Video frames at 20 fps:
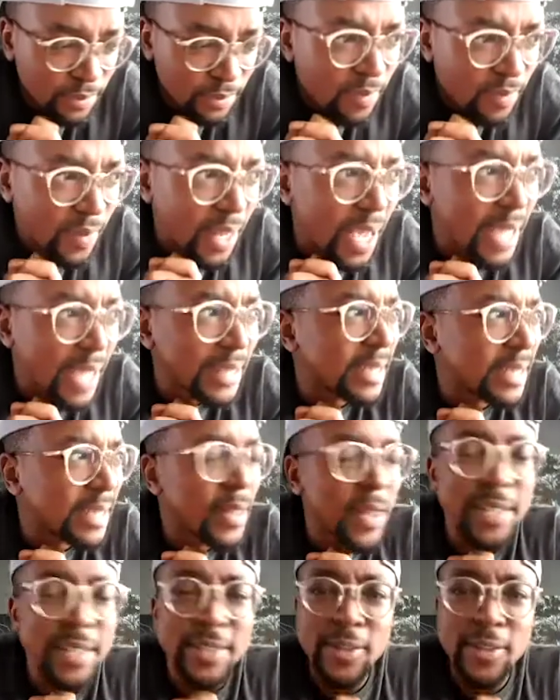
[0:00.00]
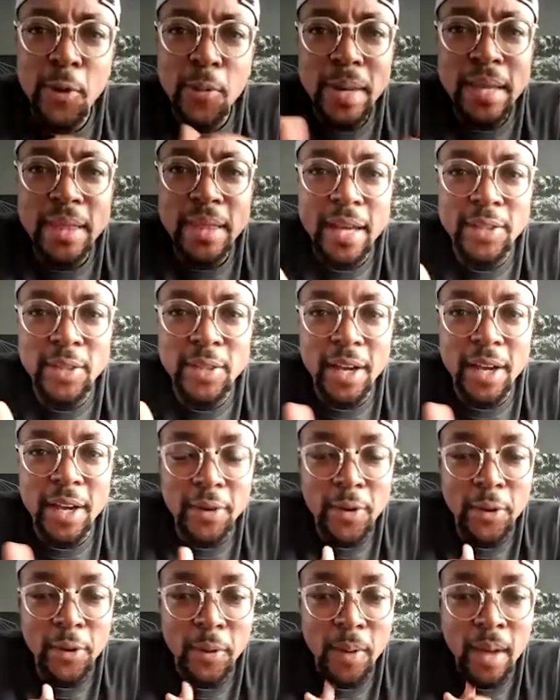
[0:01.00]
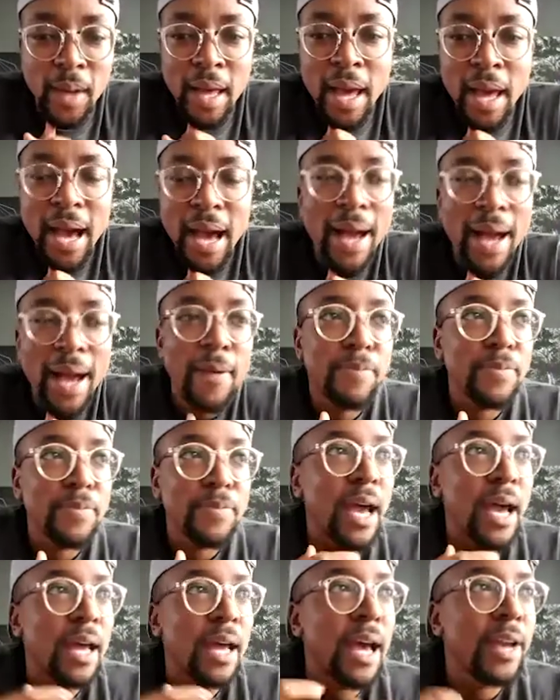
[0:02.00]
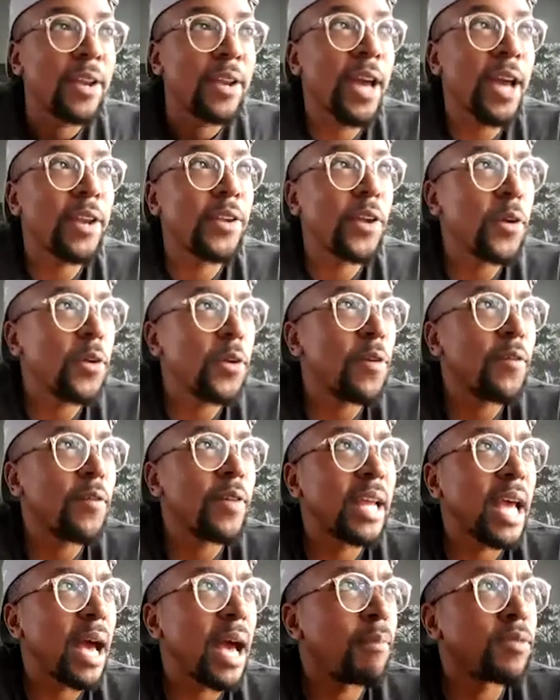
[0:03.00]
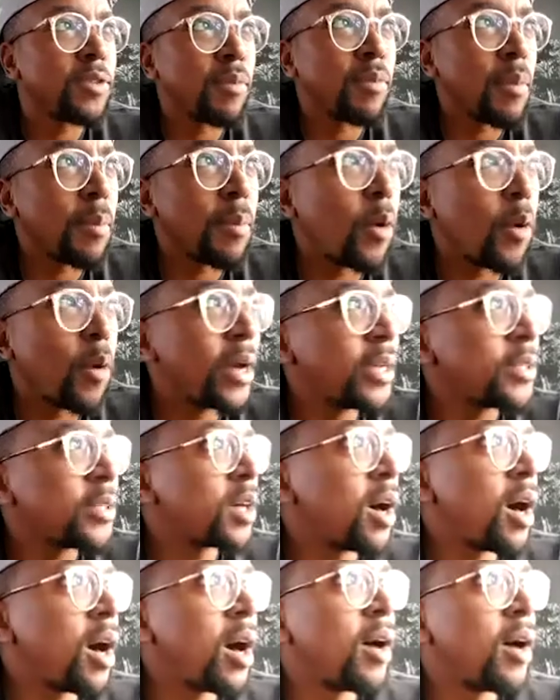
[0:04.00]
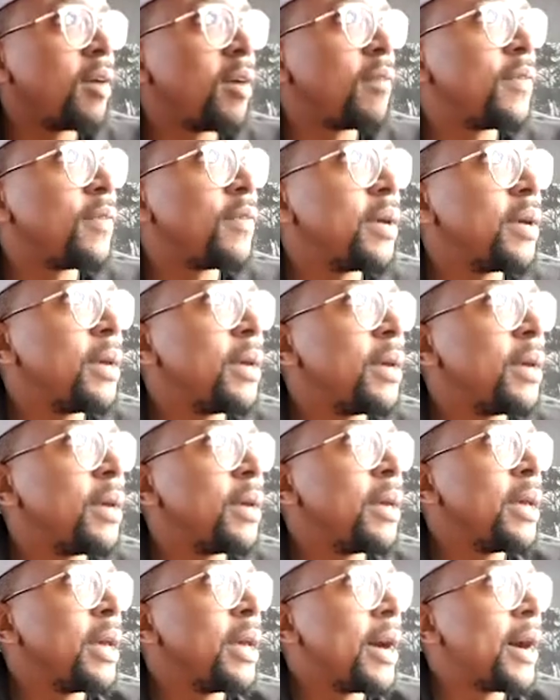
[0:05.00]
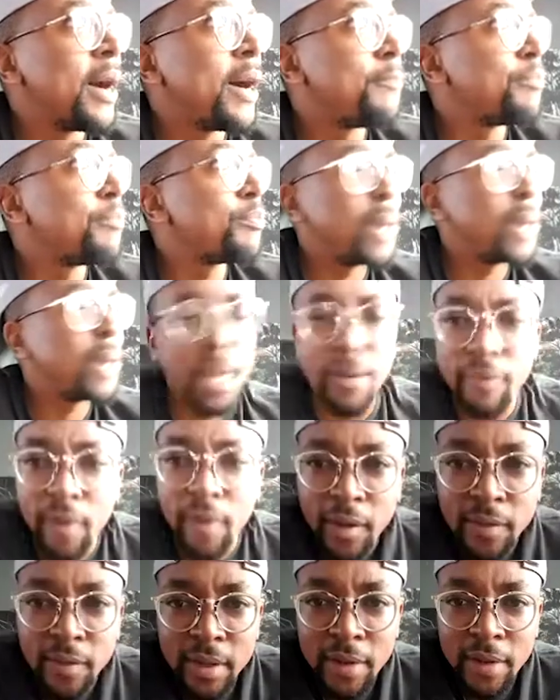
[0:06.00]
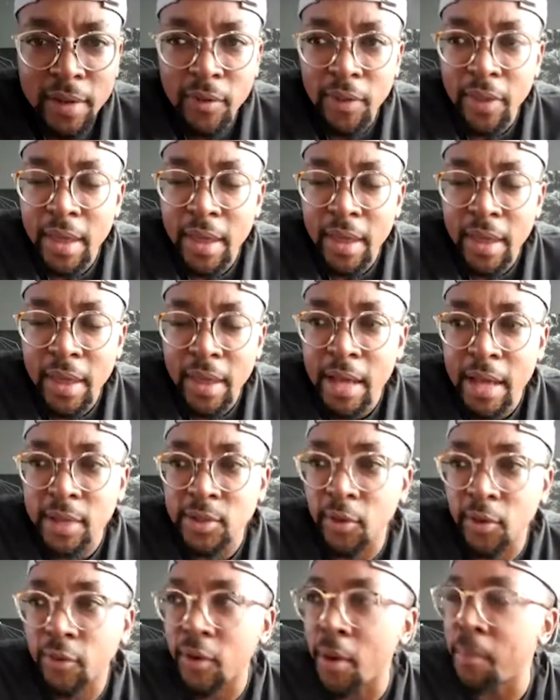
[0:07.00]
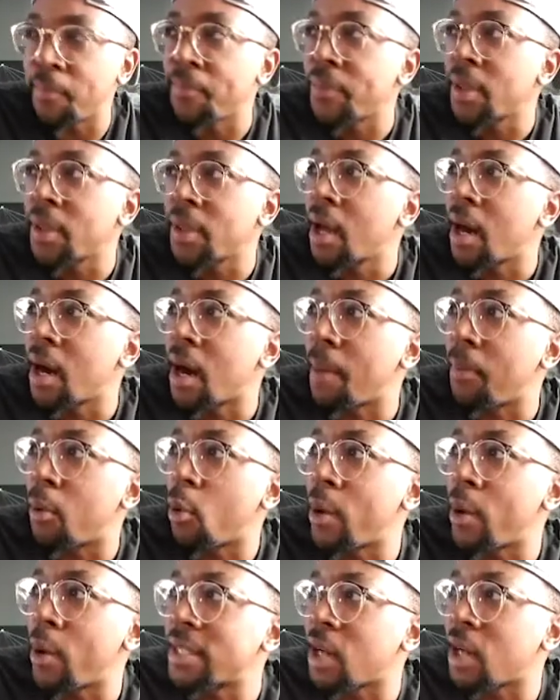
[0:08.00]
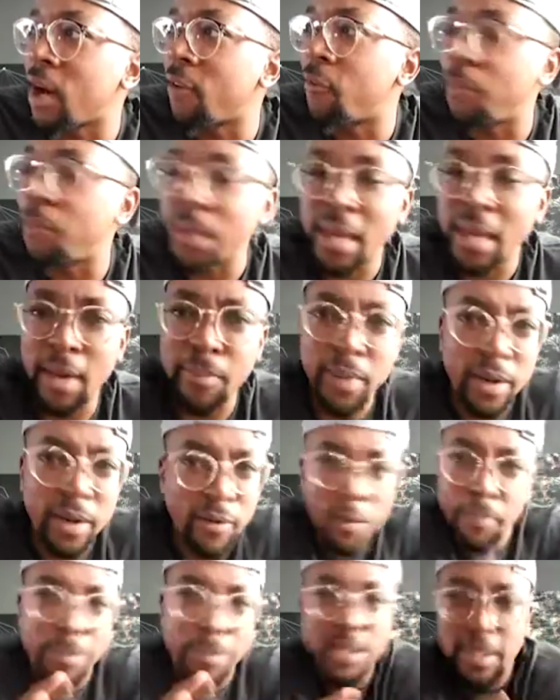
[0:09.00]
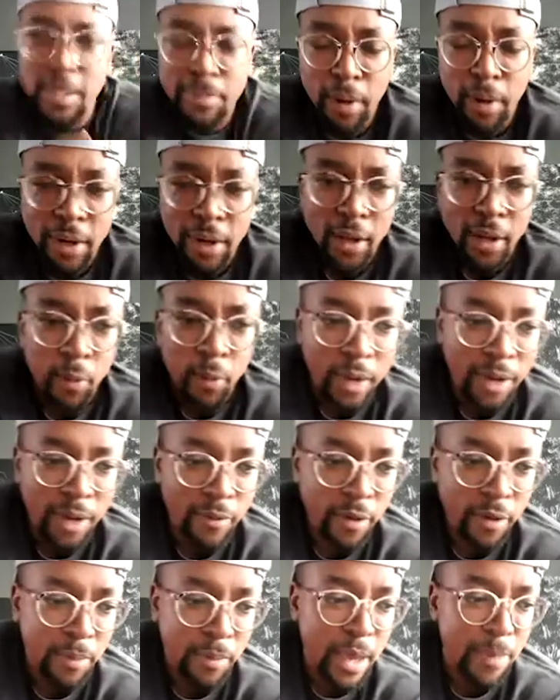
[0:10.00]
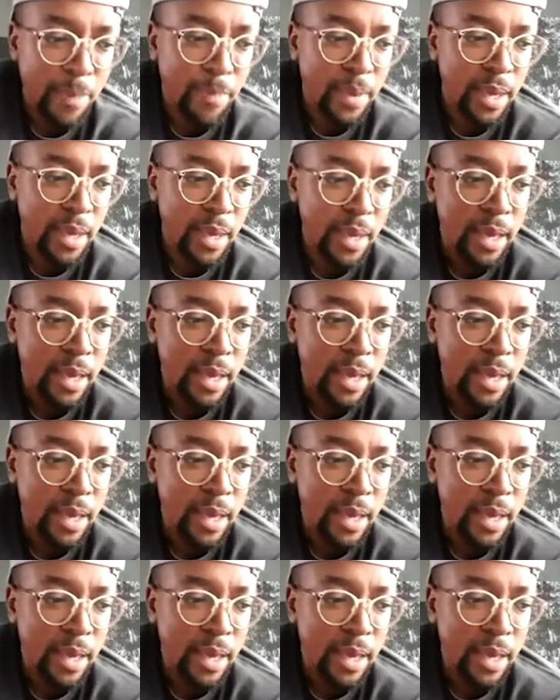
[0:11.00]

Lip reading: I'd say there's so many things you can do. I don't know if it comes from a point of being involved in different things, or from a point of being a bit of a busybody, or whatever it might be,